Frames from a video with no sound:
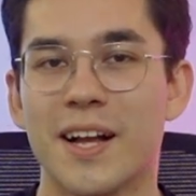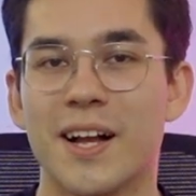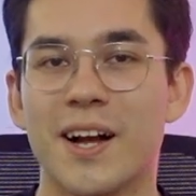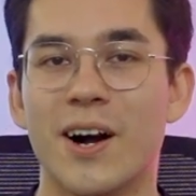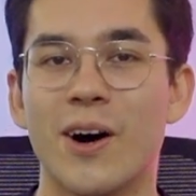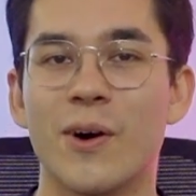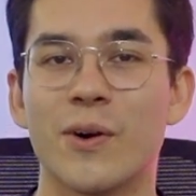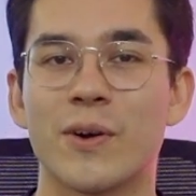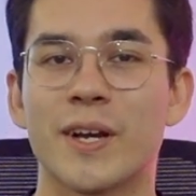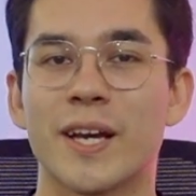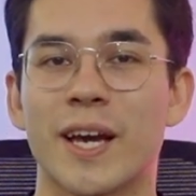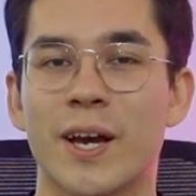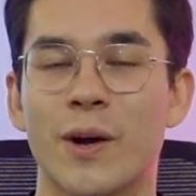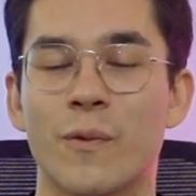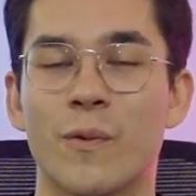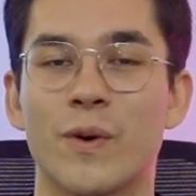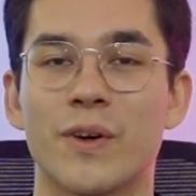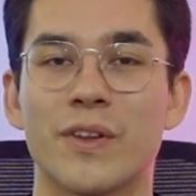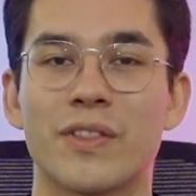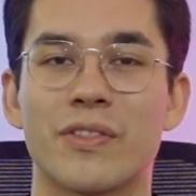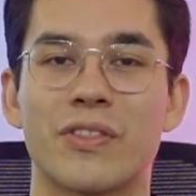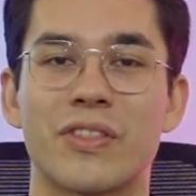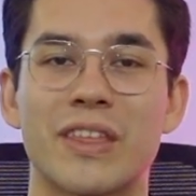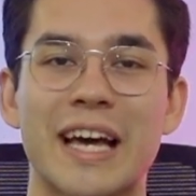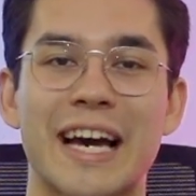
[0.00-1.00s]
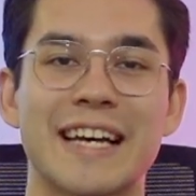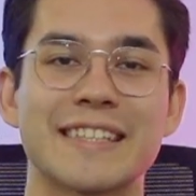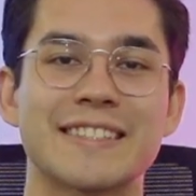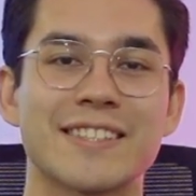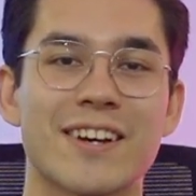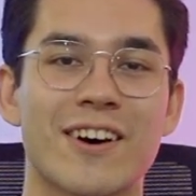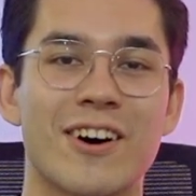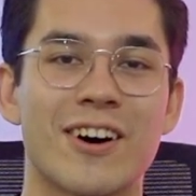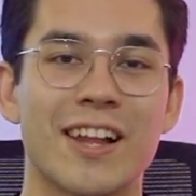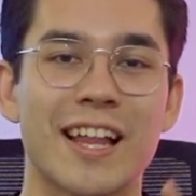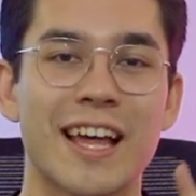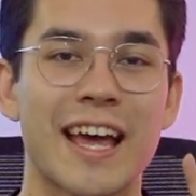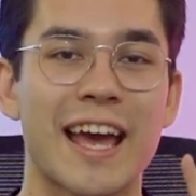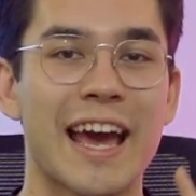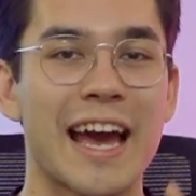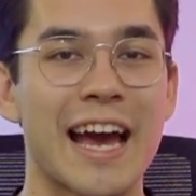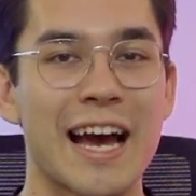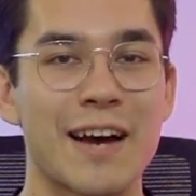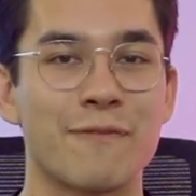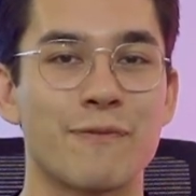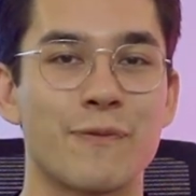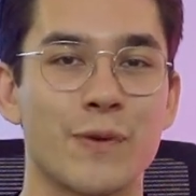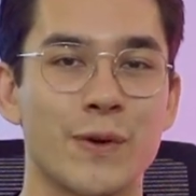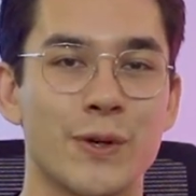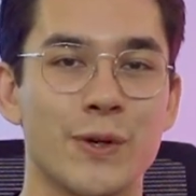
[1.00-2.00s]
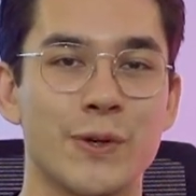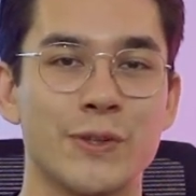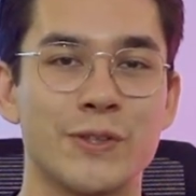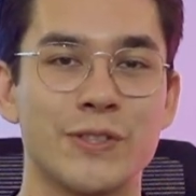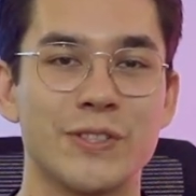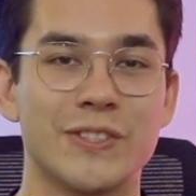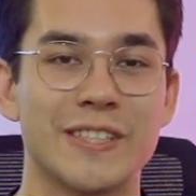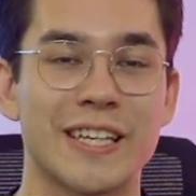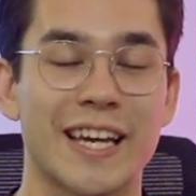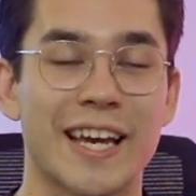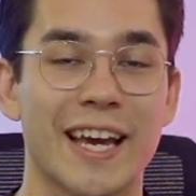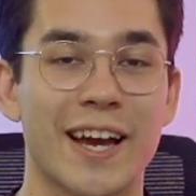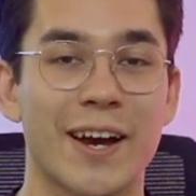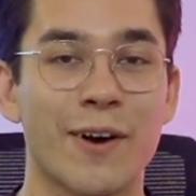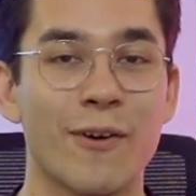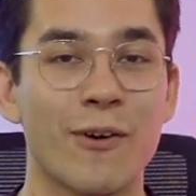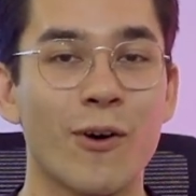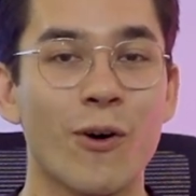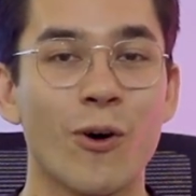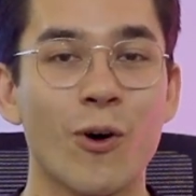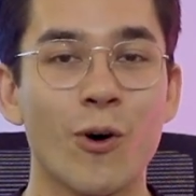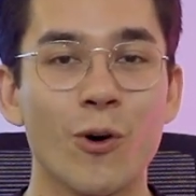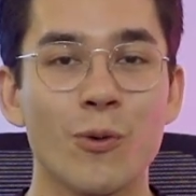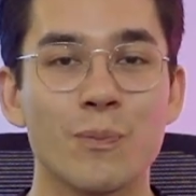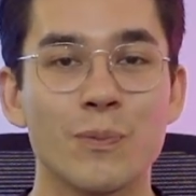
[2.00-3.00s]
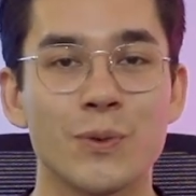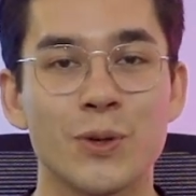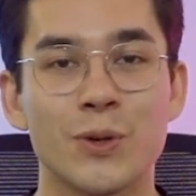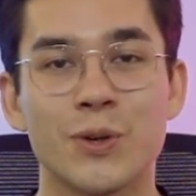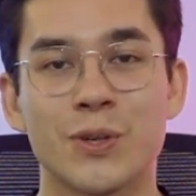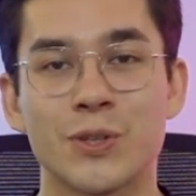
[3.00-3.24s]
Okay, well that's all I have for you today. I hope you